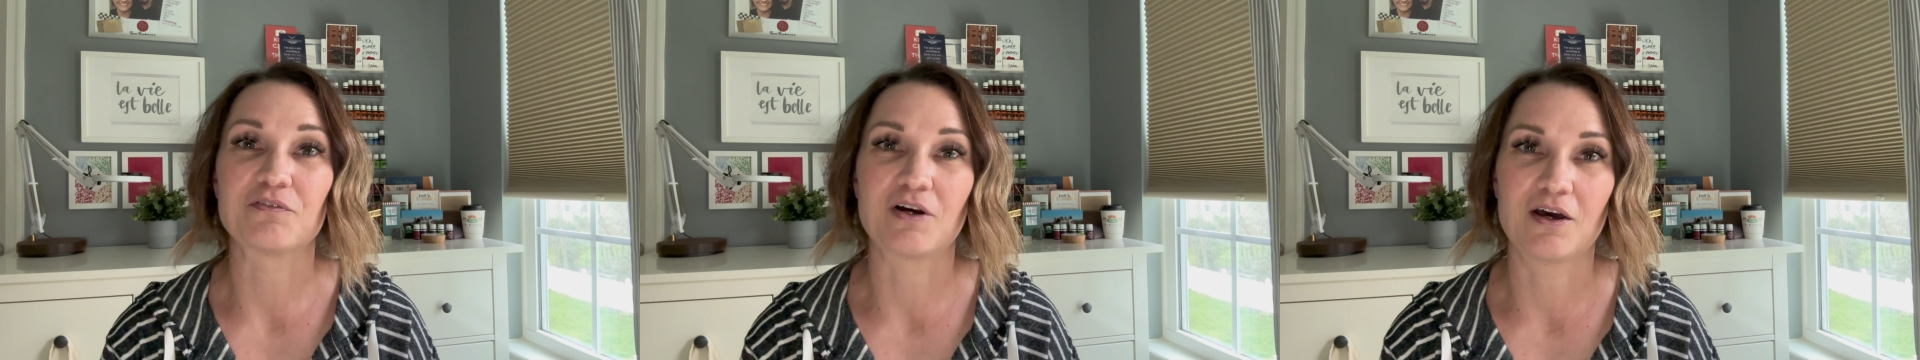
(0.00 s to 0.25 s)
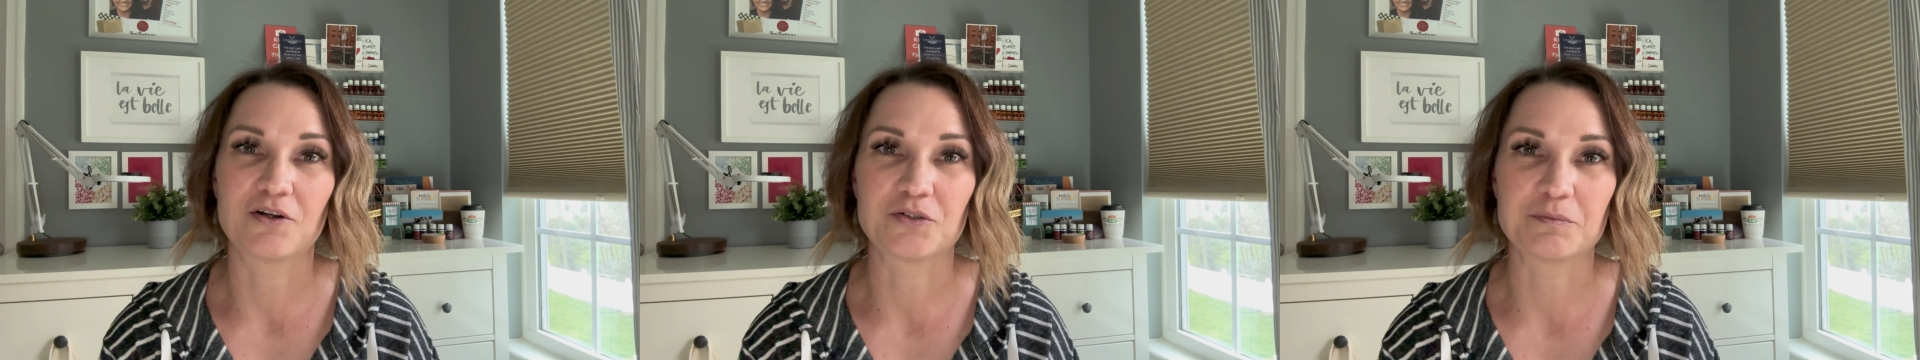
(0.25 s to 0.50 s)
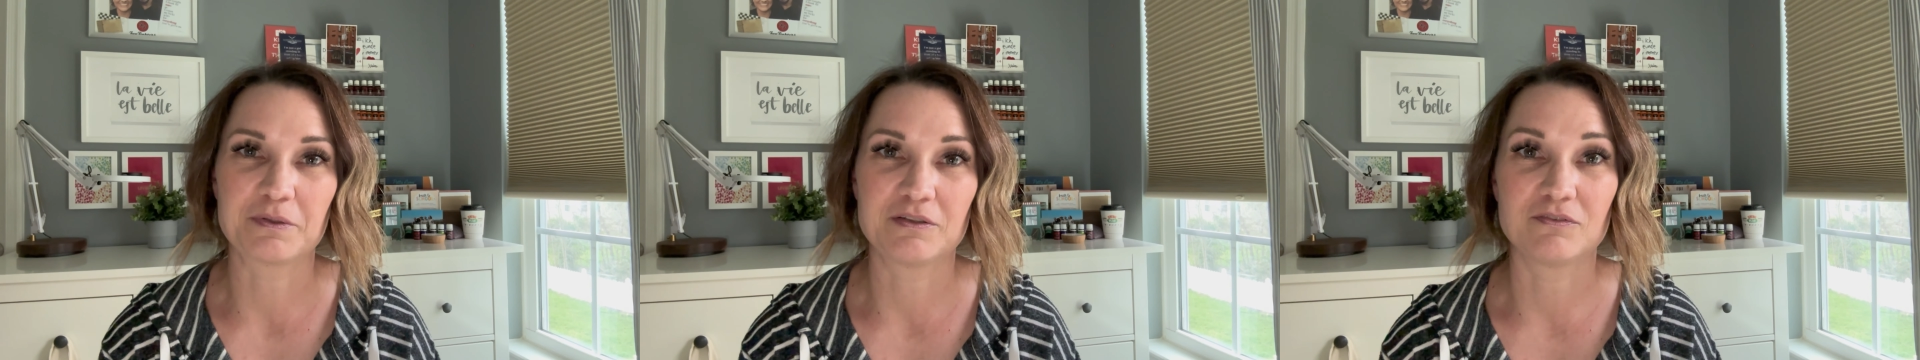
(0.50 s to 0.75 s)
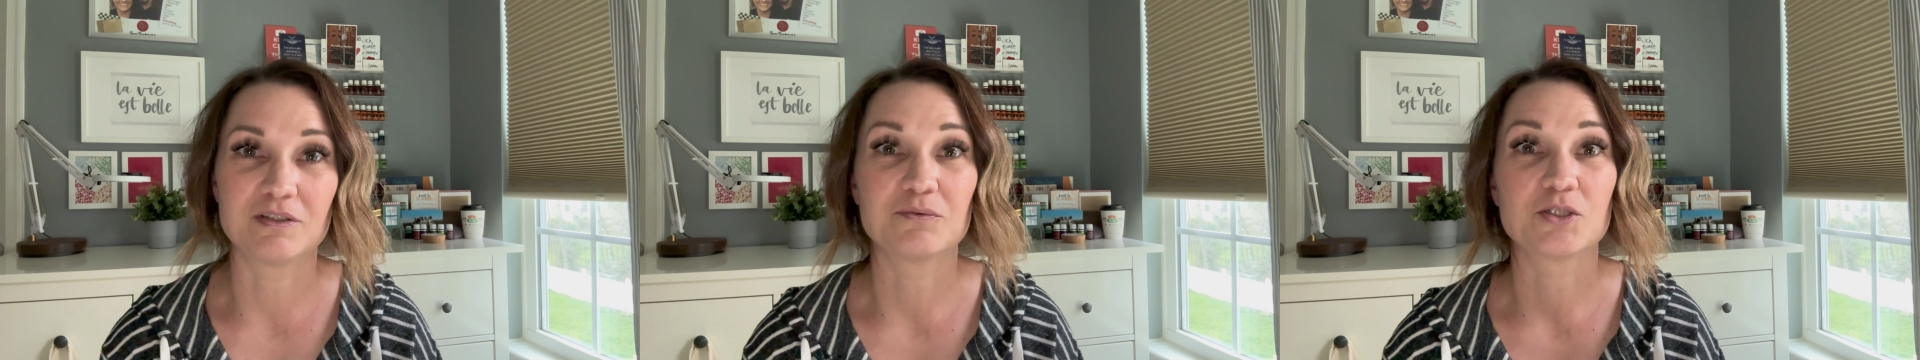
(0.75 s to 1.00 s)
100
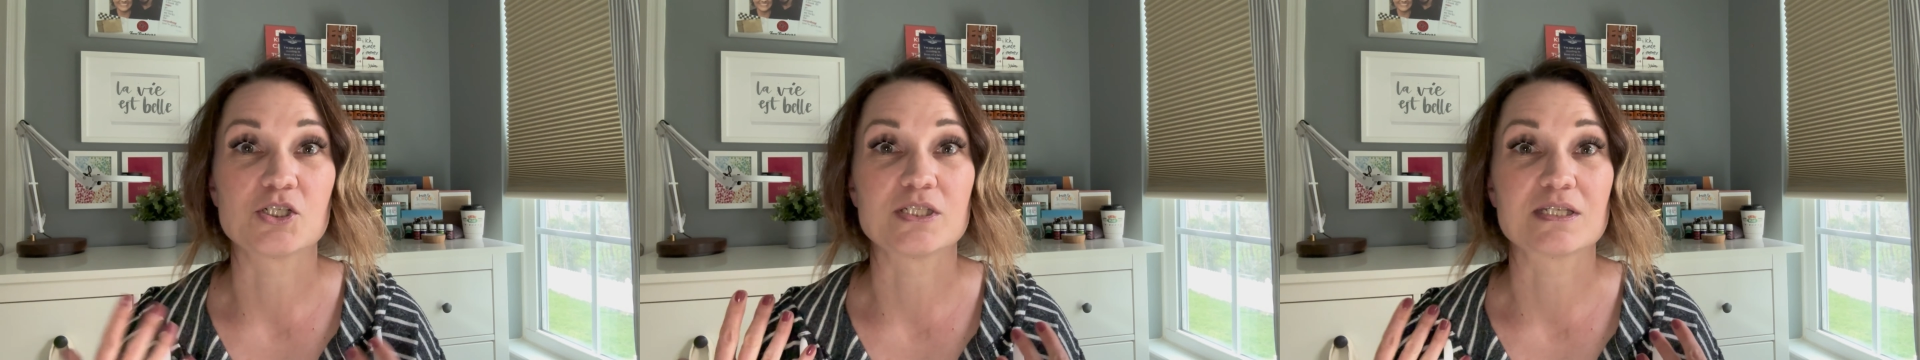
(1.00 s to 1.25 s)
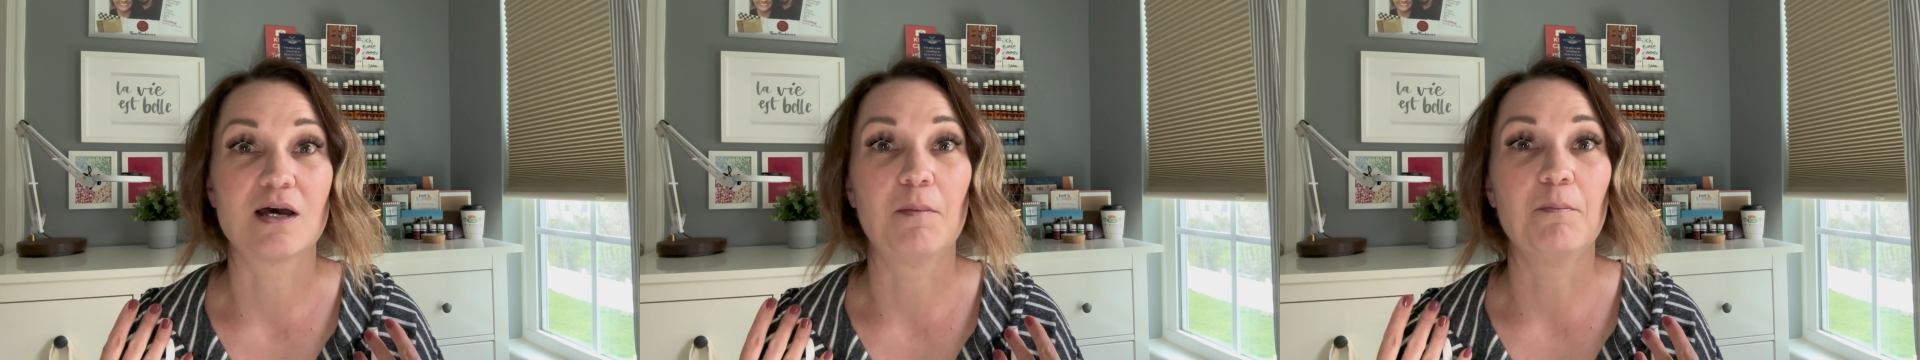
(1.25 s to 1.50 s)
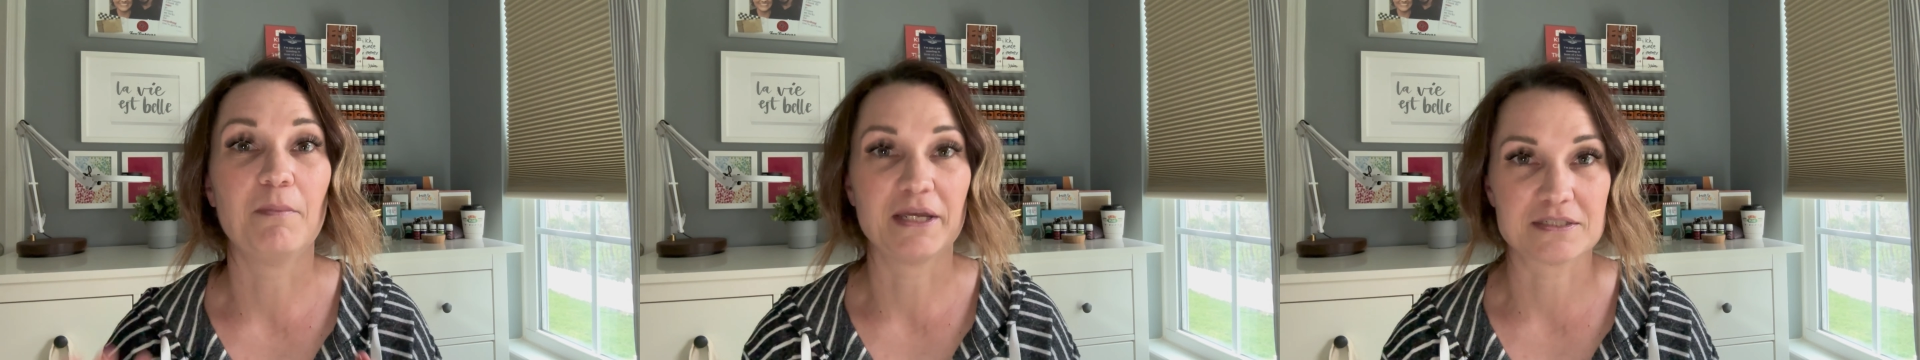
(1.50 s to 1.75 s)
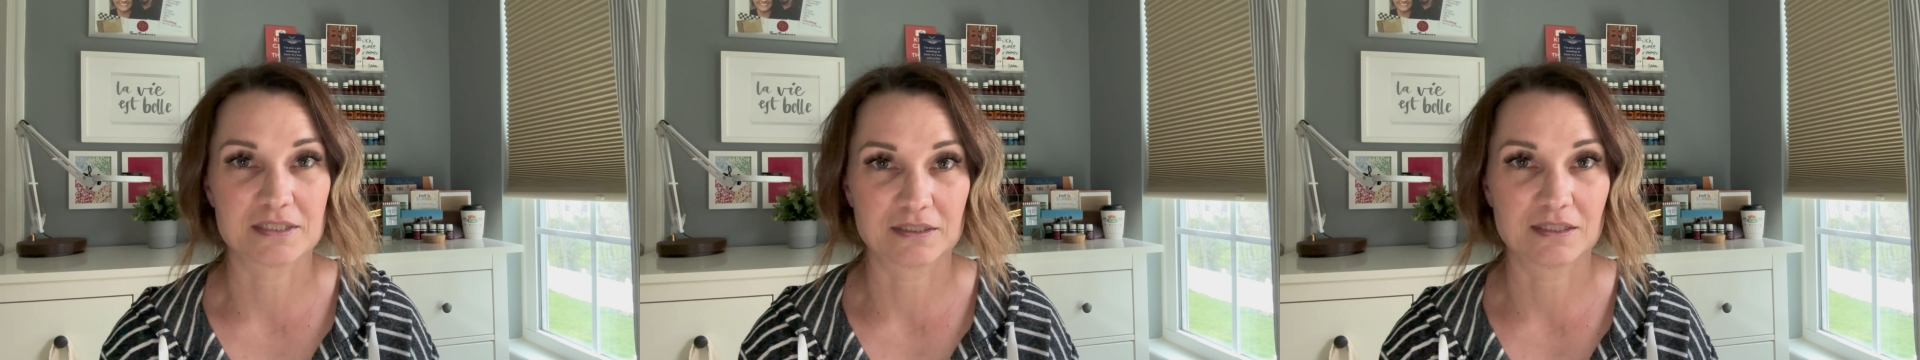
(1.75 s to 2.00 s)
PV, which is amazing.